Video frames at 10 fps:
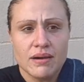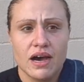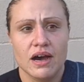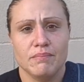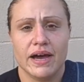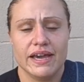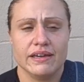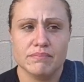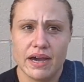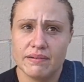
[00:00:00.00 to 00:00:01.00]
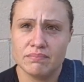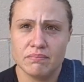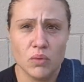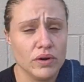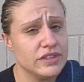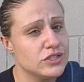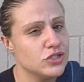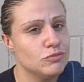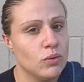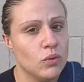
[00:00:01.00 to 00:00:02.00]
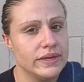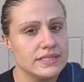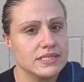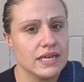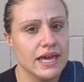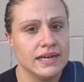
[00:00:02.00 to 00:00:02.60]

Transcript: uh, by by more than two points,